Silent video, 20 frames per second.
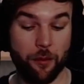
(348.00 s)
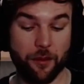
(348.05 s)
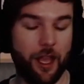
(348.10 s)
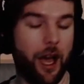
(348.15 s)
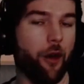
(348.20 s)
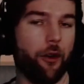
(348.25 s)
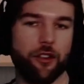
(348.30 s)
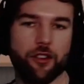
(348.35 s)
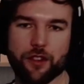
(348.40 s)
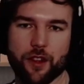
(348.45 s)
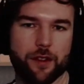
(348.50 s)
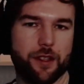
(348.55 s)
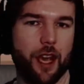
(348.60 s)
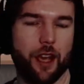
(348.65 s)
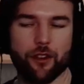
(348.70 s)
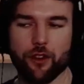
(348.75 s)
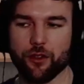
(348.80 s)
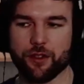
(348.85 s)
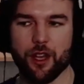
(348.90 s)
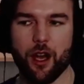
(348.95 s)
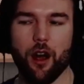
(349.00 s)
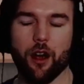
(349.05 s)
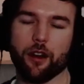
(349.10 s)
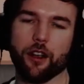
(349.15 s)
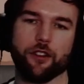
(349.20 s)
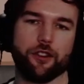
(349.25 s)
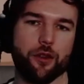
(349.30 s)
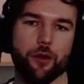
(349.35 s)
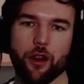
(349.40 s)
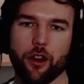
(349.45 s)
come down and just attack your
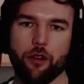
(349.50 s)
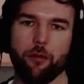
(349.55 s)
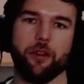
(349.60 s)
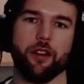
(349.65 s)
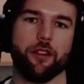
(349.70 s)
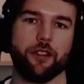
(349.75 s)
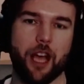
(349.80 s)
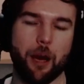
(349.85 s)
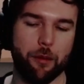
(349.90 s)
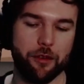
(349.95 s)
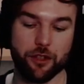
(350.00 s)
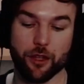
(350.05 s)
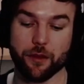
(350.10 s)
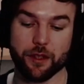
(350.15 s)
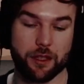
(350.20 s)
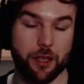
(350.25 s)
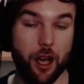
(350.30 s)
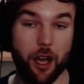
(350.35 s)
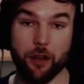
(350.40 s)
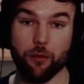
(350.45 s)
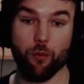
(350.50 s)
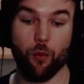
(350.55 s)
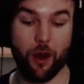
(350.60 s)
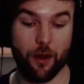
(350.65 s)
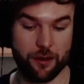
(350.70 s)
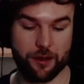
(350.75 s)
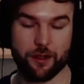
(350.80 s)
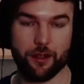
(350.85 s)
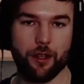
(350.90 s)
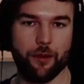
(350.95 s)
target, do a little bit of damage over time
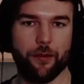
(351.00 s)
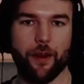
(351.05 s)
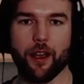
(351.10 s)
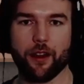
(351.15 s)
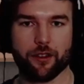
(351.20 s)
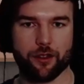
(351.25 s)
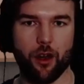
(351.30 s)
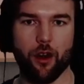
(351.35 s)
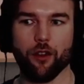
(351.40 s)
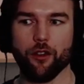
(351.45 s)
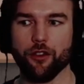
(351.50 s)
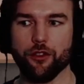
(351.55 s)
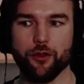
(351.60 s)
whilst the effect's on,